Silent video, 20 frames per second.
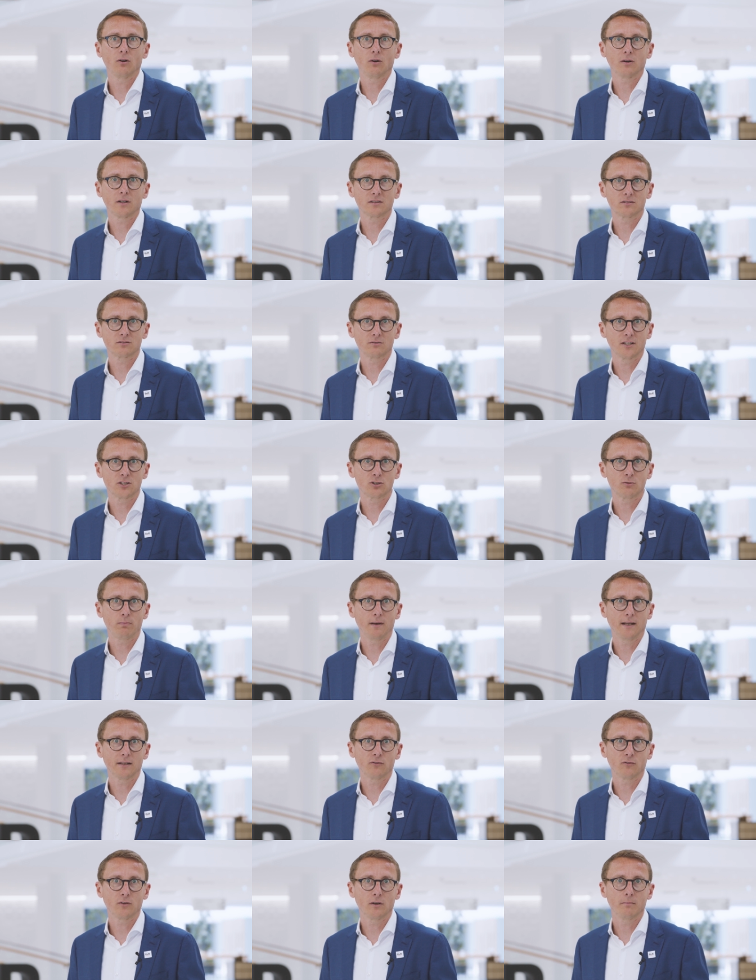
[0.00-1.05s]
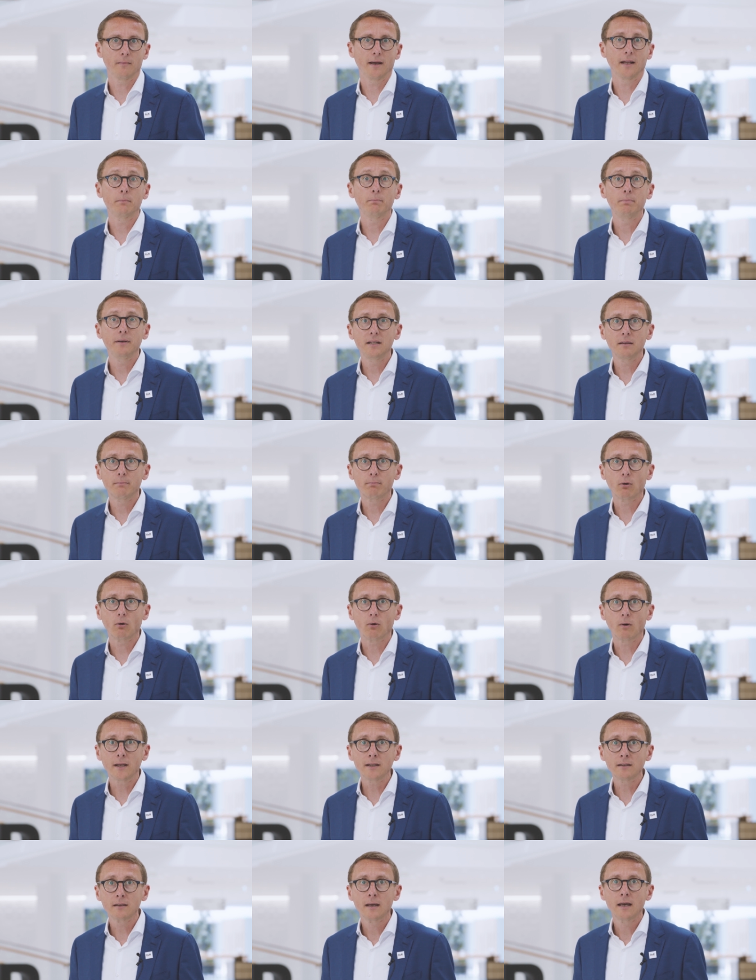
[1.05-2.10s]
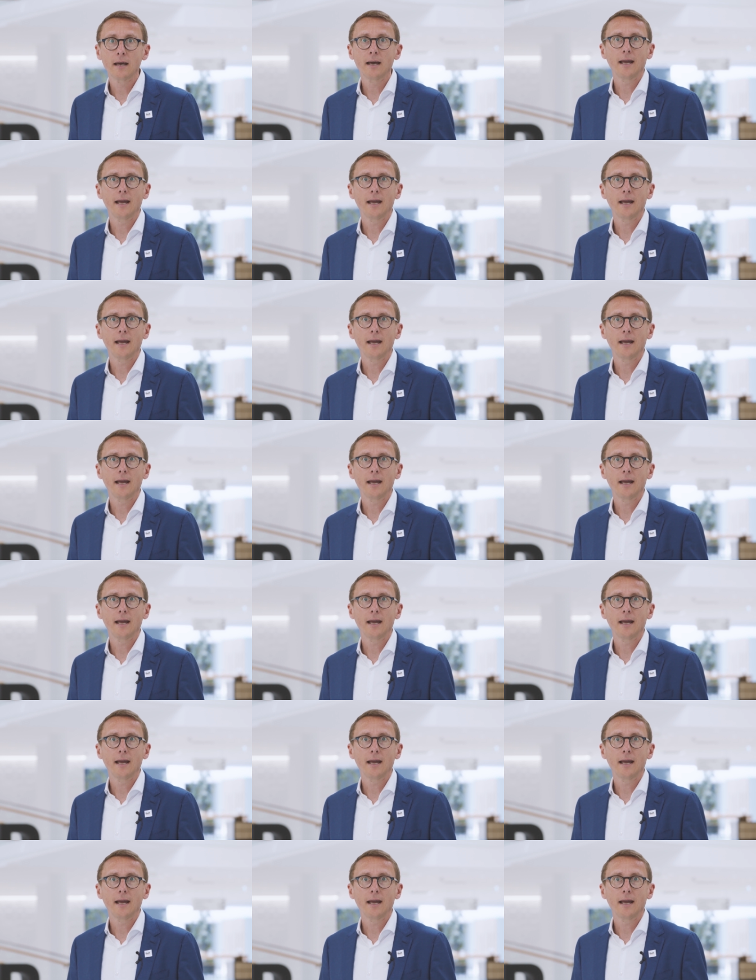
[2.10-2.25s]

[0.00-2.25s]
orchestration platform, and be deployed